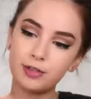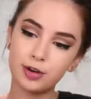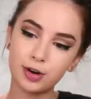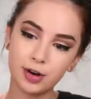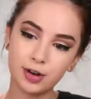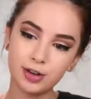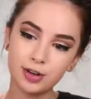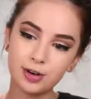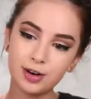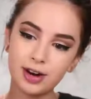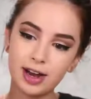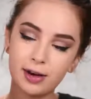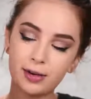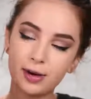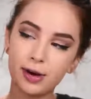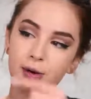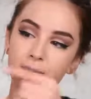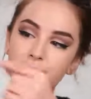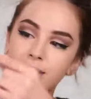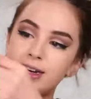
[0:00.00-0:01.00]
For contour, I'll
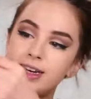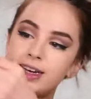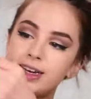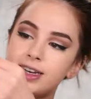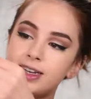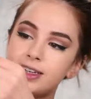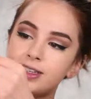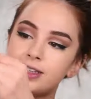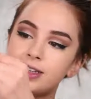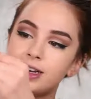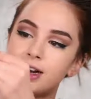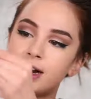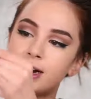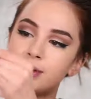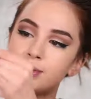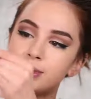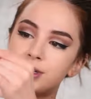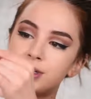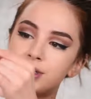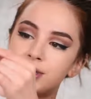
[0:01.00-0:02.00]
go with this
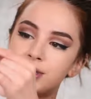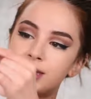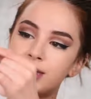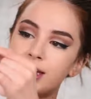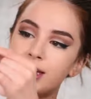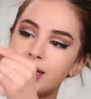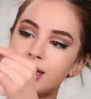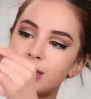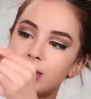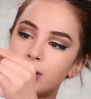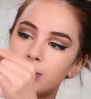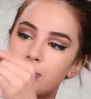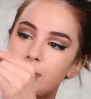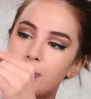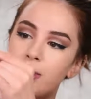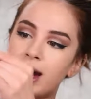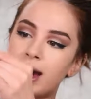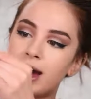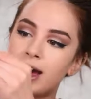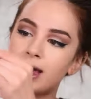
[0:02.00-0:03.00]
stick
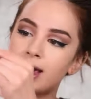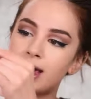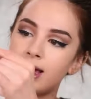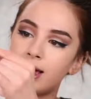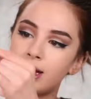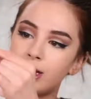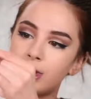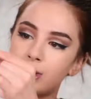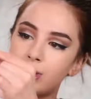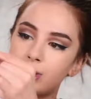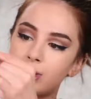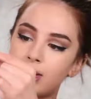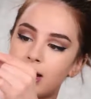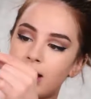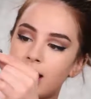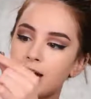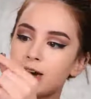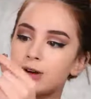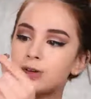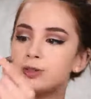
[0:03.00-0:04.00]
by Etude
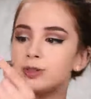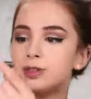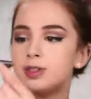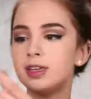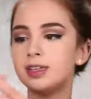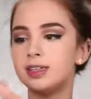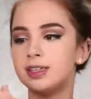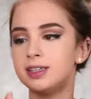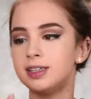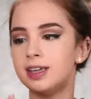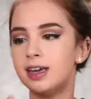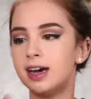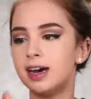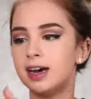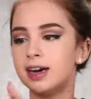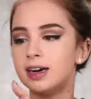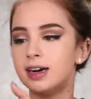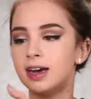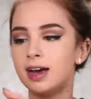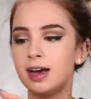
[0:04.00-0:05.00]
House. This is
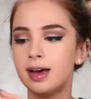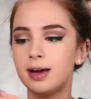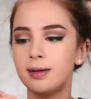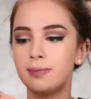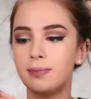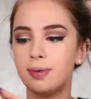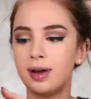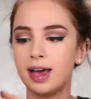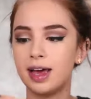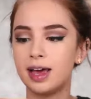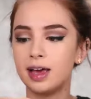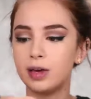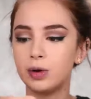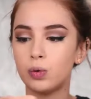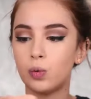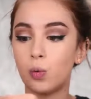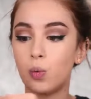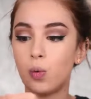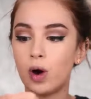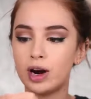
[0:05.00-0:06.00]
their Play
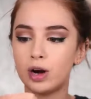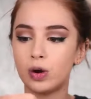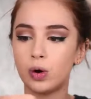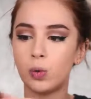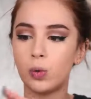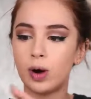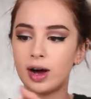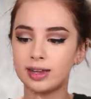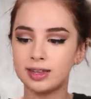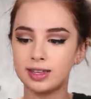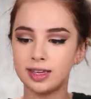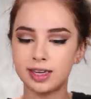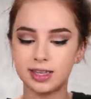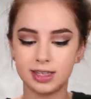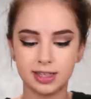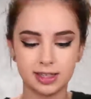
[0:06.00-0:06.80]
101